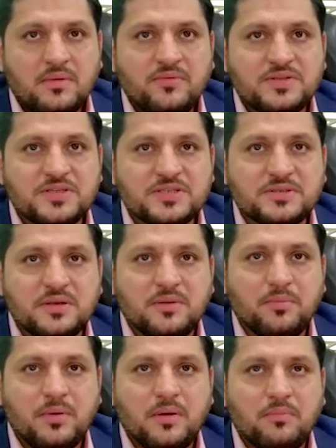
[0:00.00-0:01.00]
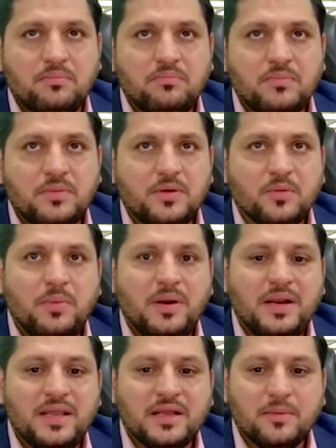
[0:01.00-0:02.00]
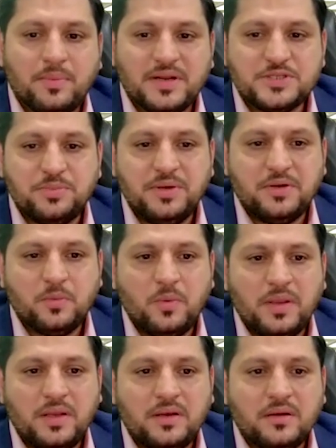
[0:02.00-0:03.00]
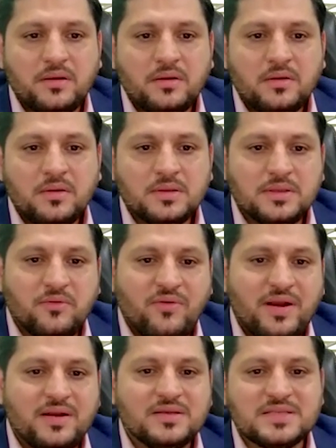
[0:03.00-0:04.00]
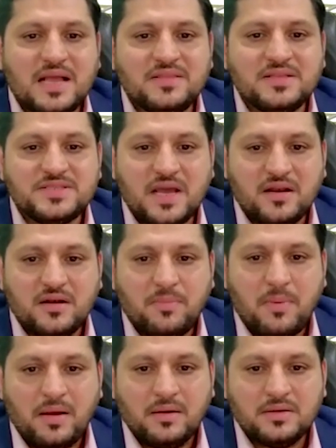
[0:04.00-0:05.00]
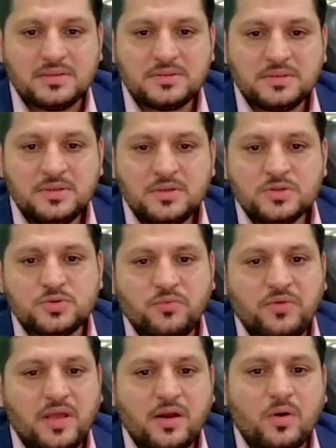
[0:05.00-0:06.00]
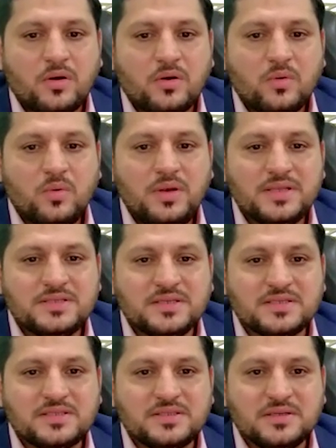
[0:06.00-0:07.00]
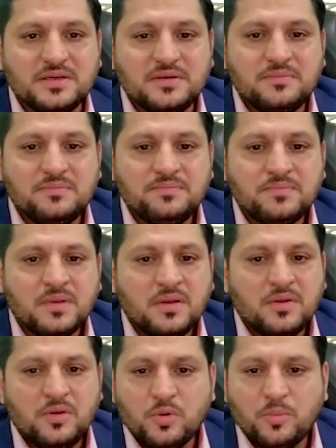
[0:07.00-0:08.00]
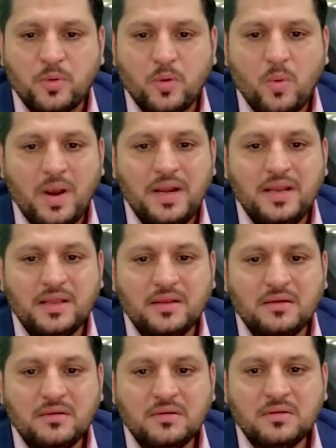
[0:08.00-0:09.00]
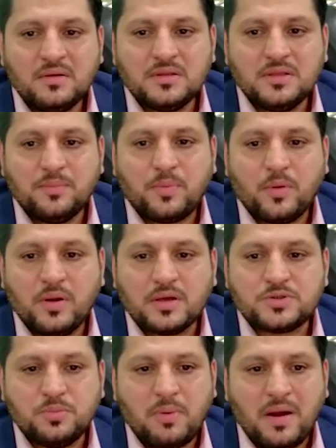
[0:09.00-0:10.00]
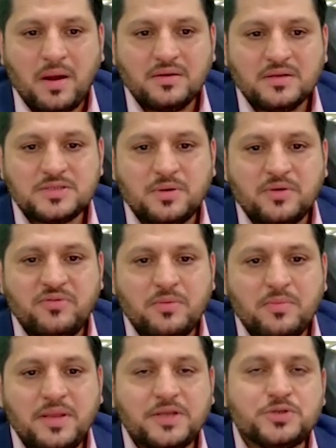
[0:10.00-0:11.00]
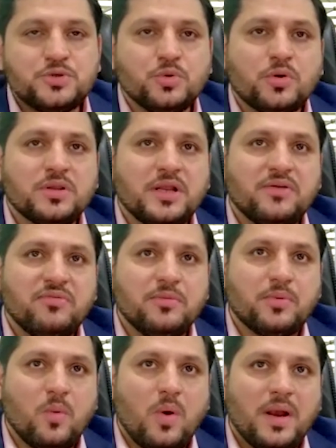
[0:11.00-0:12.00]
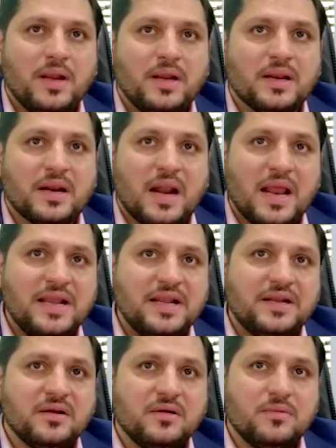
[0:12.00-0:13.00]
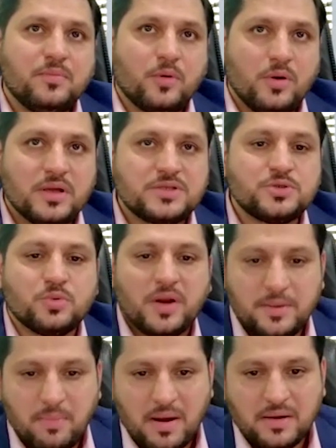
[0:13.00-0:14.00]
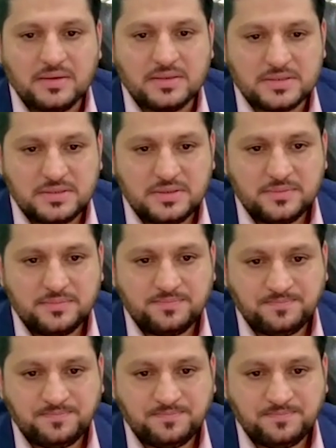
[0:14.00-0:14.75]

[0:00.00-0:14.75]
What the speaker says: which is building a bridge between the vendors and the channel partners. So we are not only just providing the products to partners, but we make sure that we provide right products to right partners.